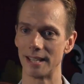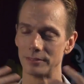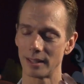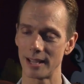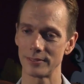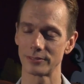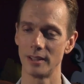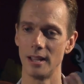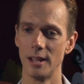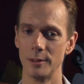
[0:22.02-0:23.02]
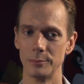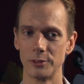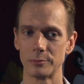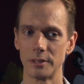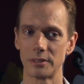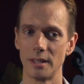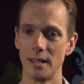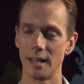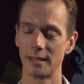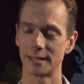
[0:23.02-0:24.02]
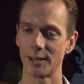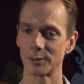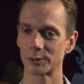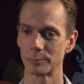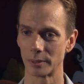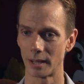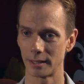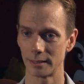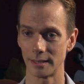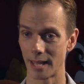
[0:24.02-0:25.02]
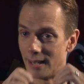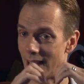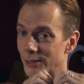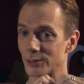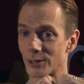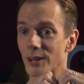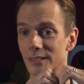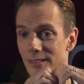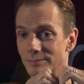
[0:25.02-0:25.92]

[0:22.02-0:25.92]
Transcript: have life, movement, and character behind it, and an actor's heart,